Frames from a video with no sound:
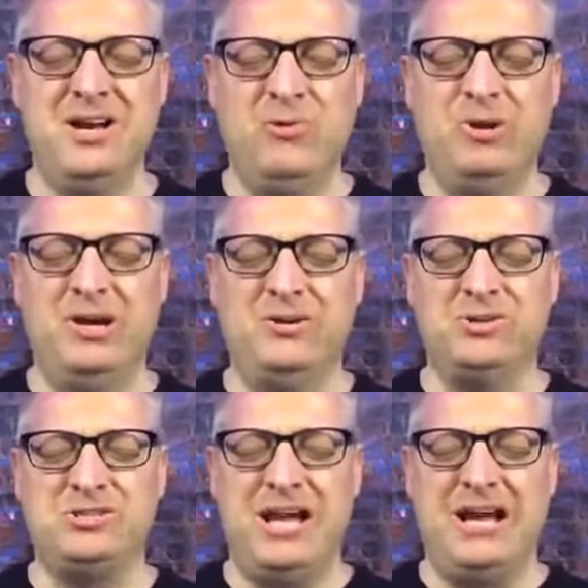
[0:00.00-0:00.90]
We
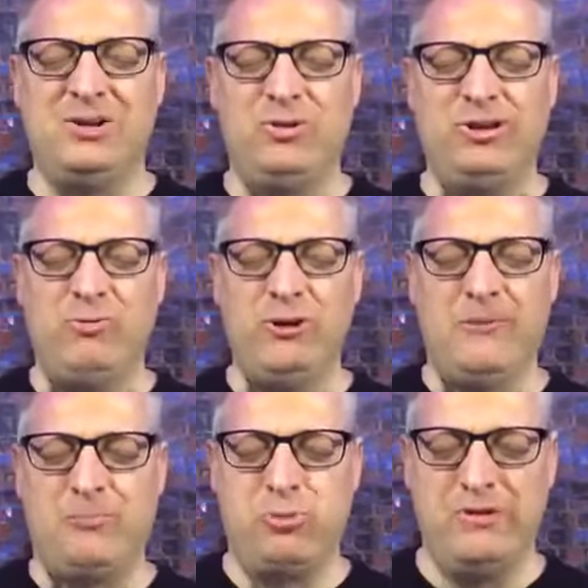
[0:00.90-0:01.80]
understand, Lord, that we're
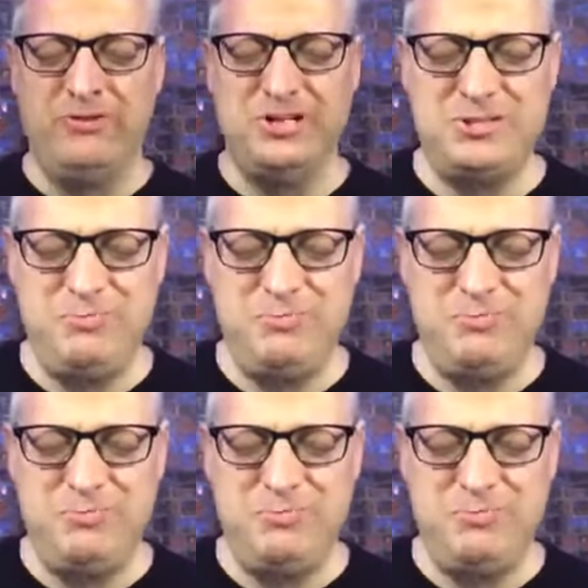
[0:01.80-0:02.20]
a privileged